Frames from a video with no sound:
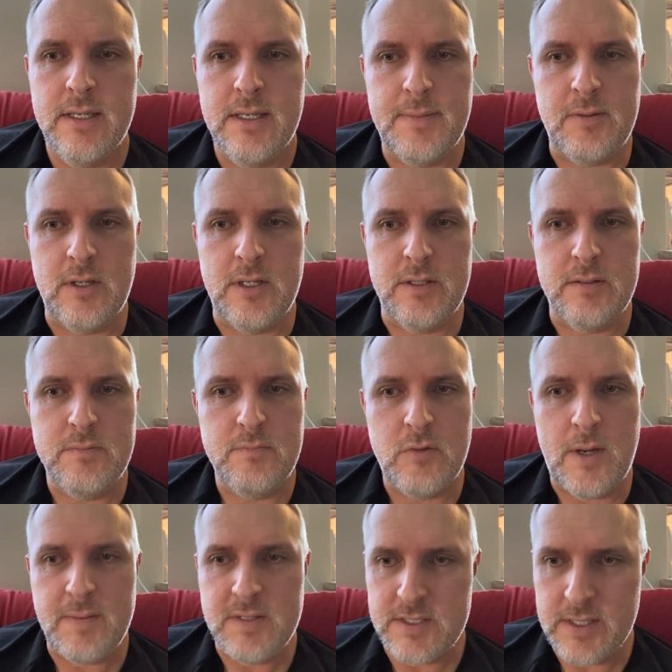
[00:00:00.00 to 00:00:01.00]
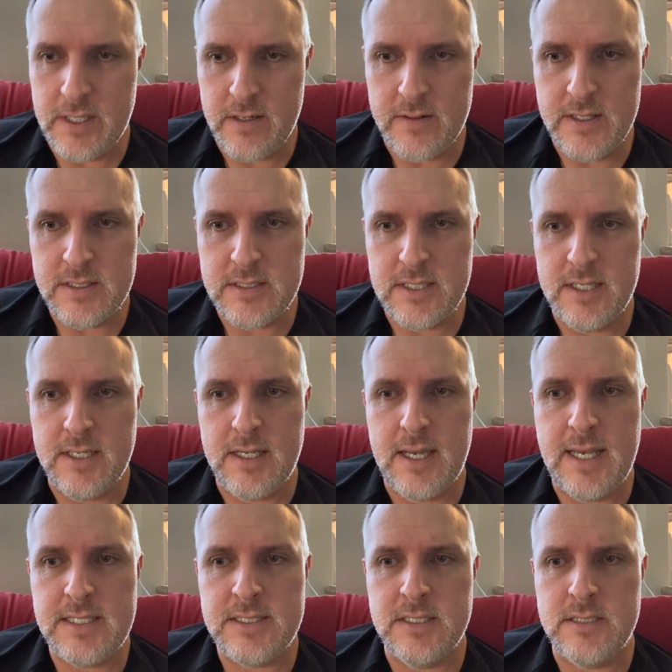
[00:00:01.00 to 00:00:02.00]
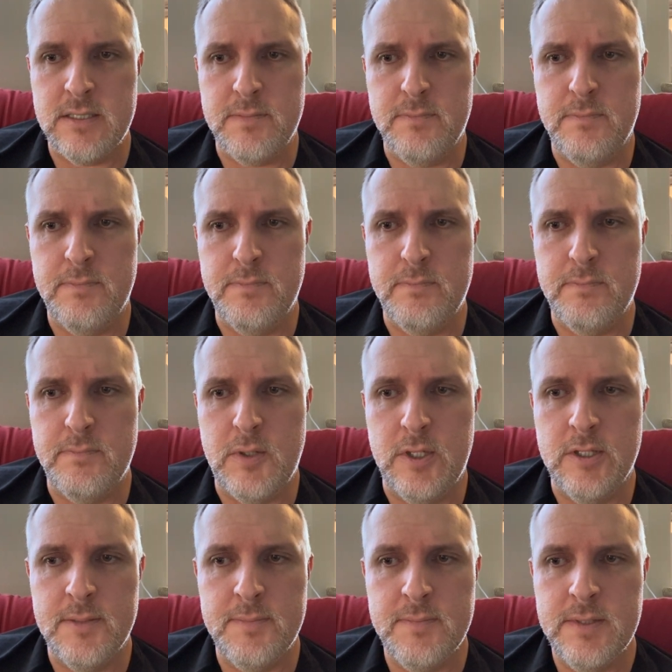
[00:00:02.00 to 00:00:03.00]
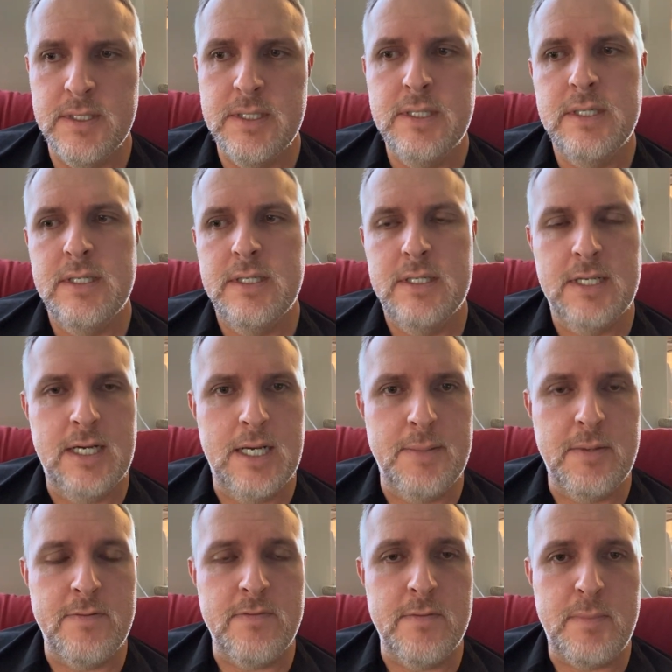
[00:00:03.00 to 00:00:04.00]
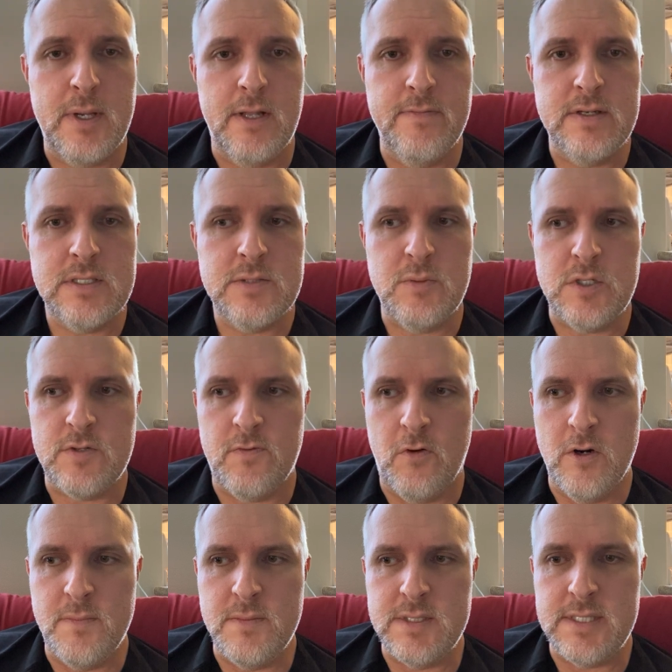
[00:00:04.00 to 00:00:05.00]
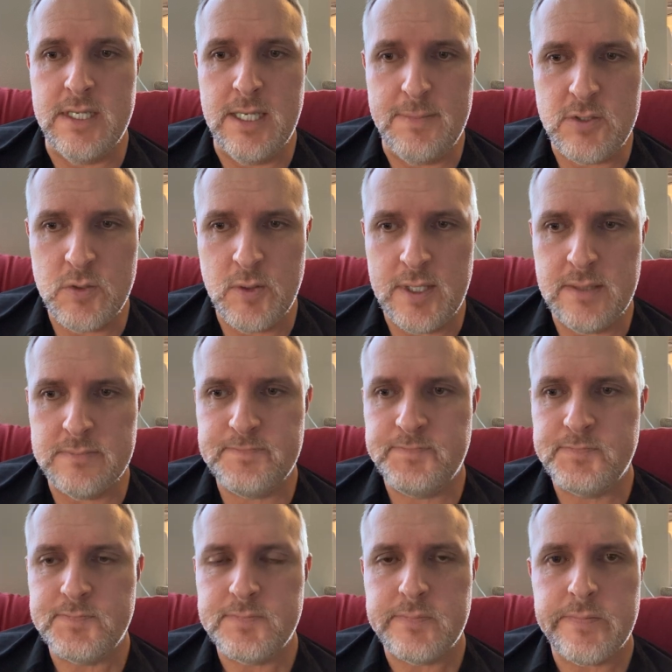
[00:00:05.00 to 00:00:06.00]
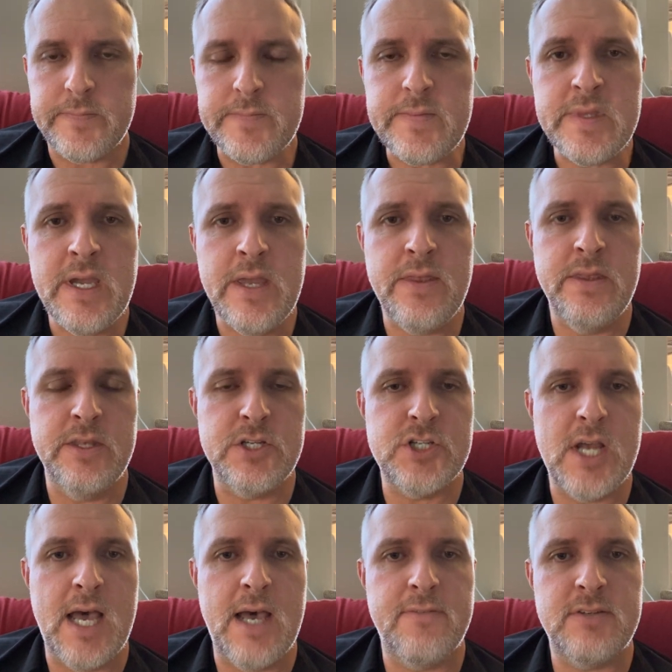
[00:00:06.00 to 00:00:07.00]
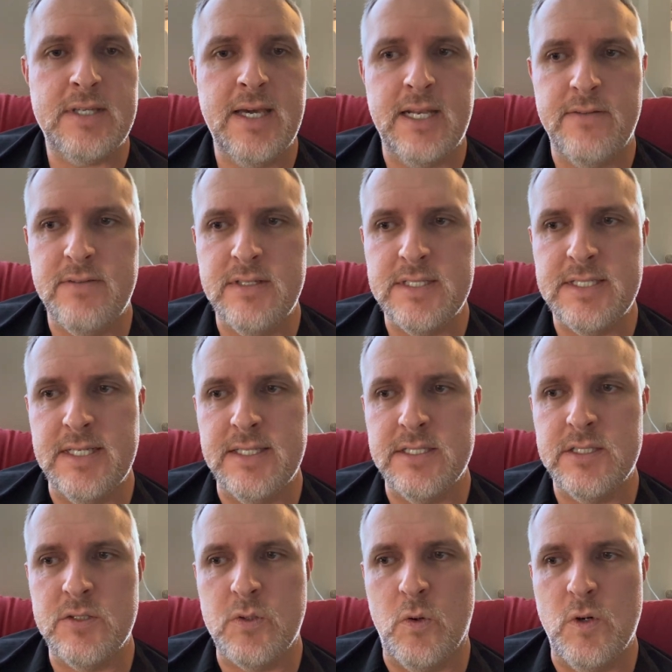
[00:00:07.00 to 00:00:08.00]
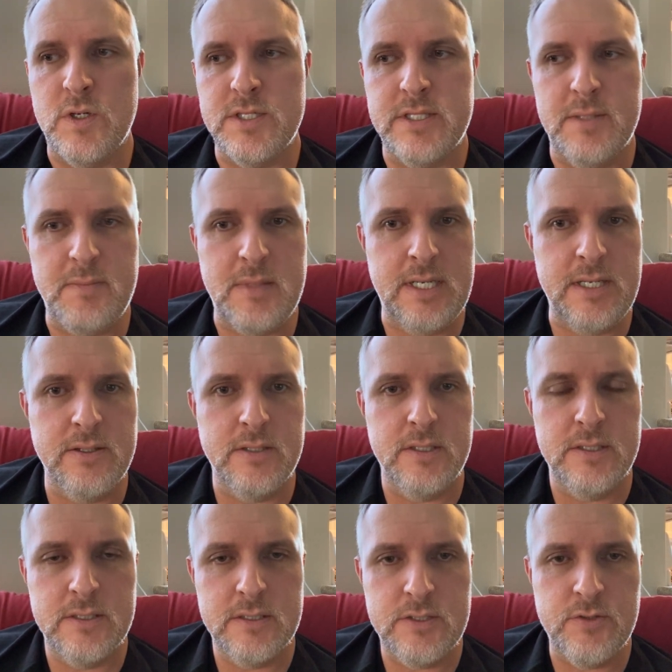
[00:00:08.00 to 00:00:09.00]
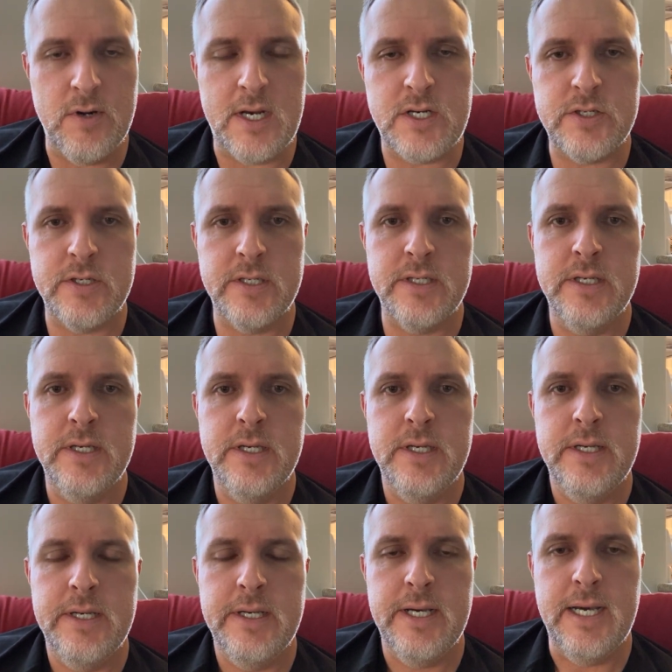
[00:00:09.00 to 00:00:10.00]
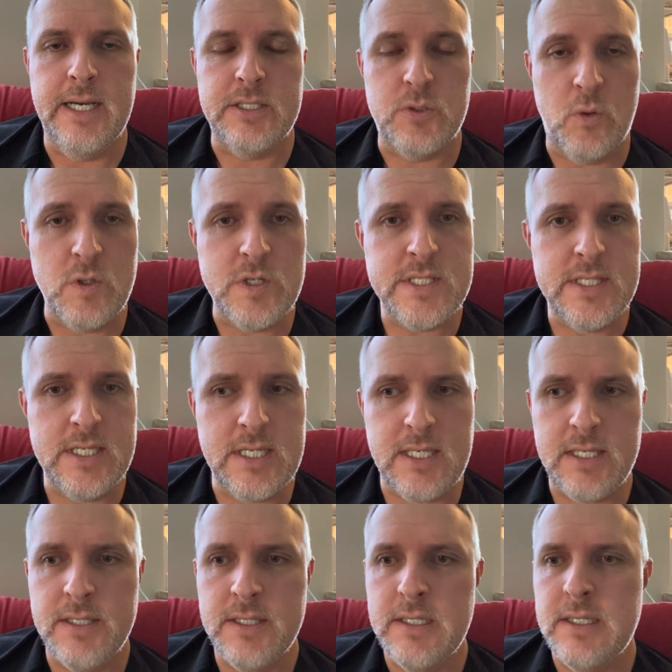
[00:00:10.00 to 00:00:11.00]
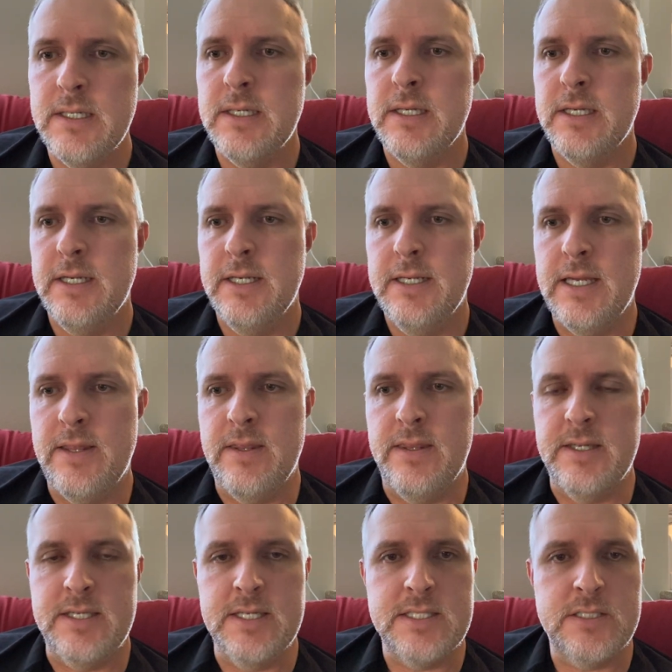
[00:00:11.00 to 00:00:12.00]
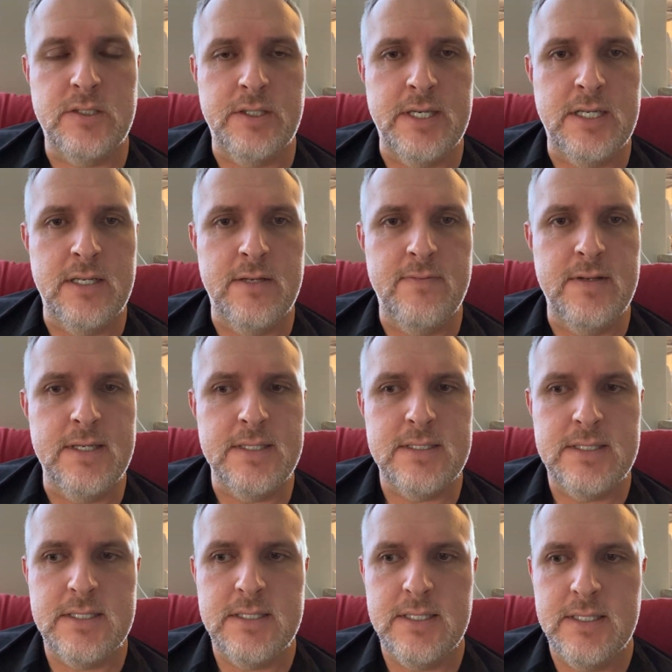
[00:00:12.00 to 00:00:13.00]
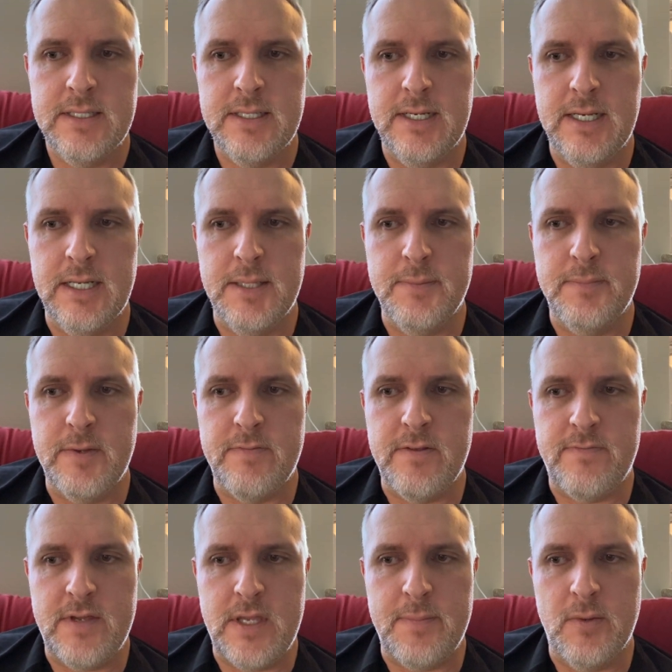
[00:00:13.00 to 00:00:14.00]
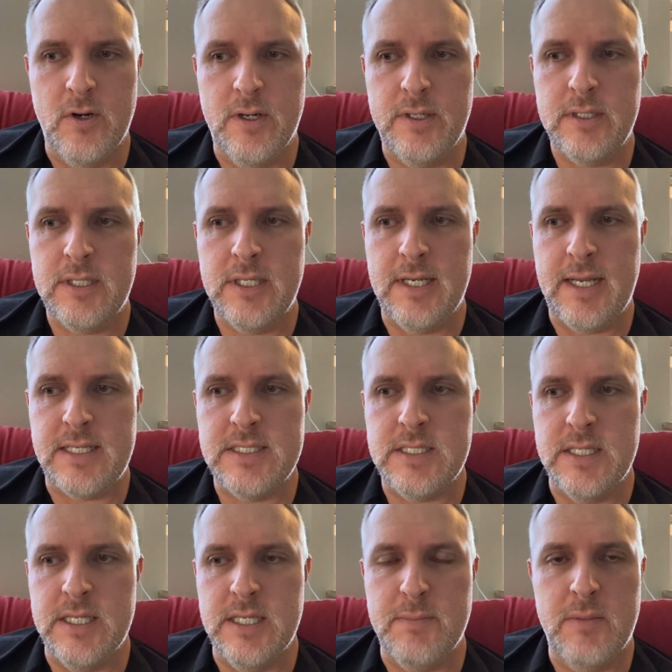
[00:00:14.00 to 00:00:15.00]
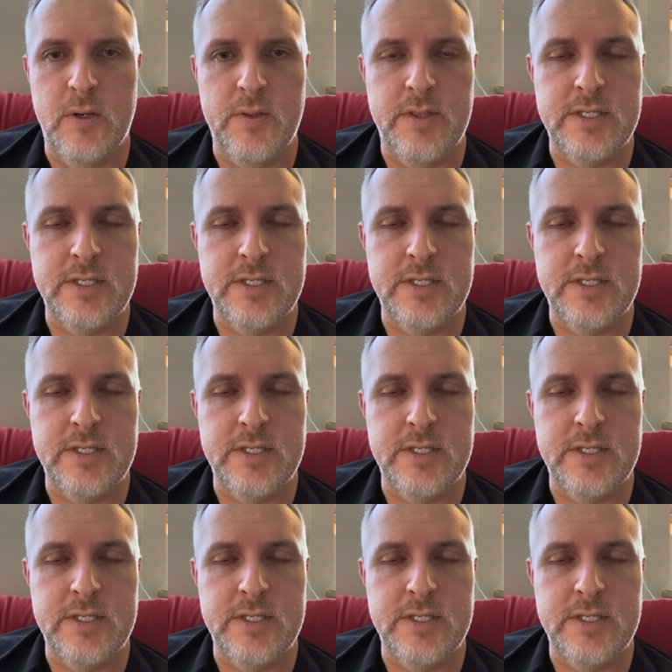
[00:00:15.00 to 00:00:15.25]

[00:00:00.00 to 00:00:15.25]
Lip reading: going to probably slaughter this, acetabulum of the pelvis, which forms the hip joint. And then the shaft kind of descends towards the medial direction, towards the knee. And then the distal end of it, of the femur, connects to both